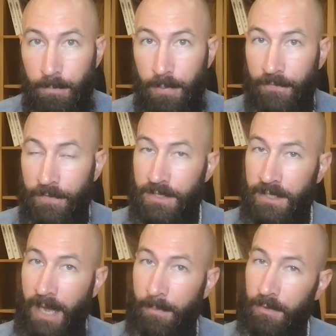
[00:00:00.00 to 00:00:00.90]
But if there's a
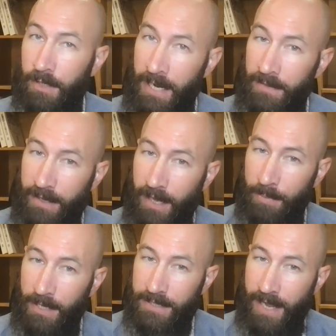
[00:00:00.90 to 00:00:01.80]
capital gain, they got to
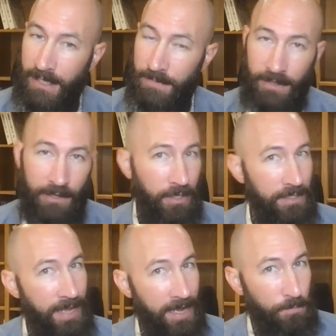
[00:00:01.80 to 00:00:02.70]
pay tax, but they don't get
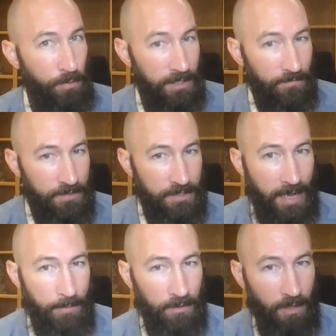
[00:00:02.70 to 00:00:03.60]
a tax break if there's a
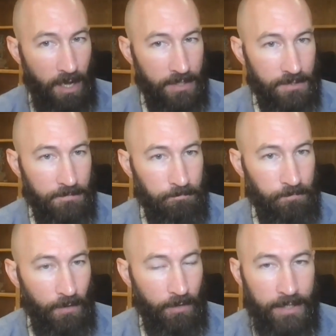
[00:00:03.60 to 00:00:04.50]
capital loss.
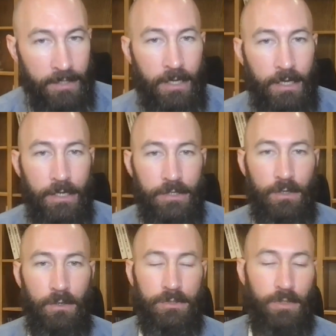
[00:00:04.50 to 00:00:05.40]
All right.
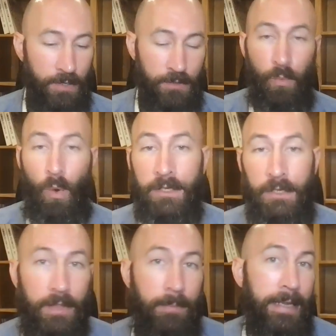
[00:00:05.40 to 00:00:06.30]
So there's one
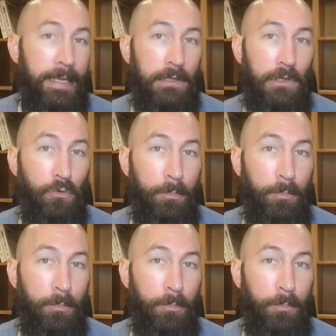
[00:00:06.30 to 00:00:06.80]
year they might get a little